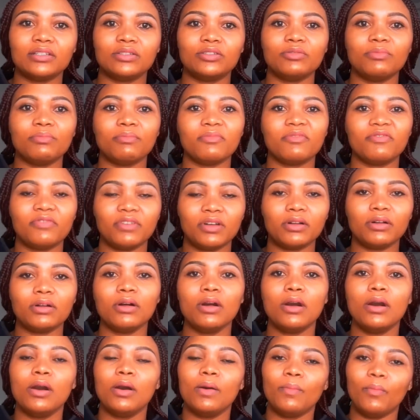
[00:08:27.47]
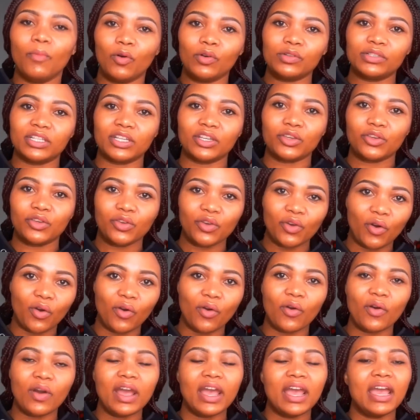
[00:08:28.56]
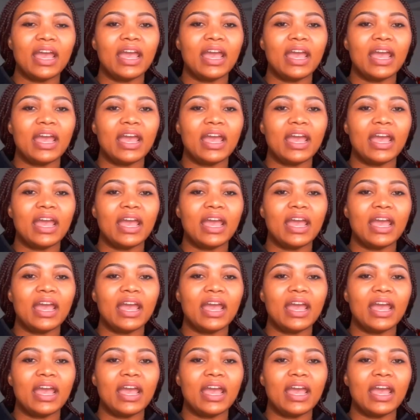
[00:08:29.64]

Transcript: to feel more secure